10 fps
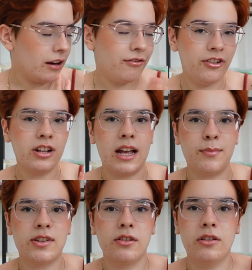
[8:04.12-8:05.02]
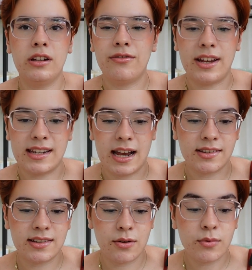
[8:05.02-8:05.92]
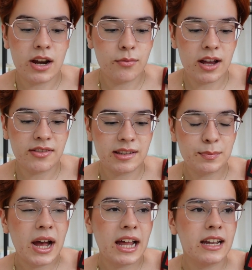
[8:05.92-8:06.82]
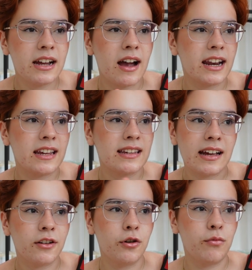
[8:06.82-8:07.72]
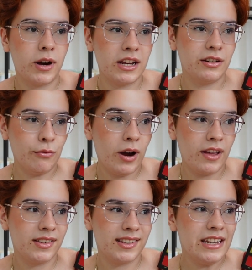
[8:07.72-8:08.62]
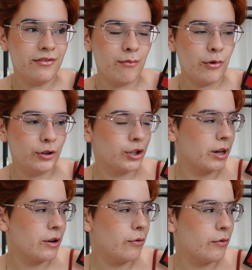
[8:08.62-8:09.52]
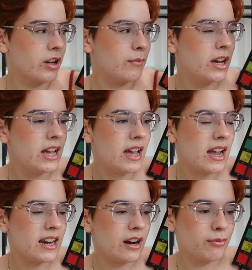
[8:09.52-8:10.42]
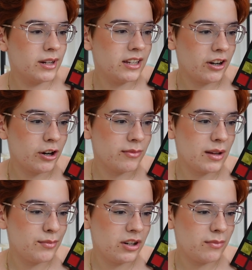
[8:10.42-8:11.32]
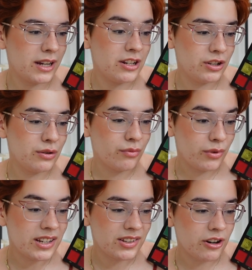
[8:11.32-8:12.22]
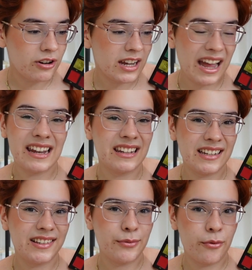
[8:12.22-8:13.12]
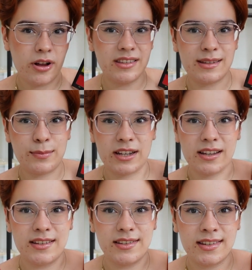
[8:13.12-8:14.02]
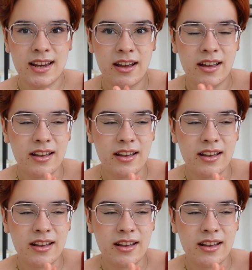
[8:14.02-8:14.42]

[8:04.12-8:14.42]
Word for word: I feel absolutely fantastic when I wear this palette, and I cannot wait to wear this even more during autumn. And I really hope that Beauty Bay do restock it at least once, because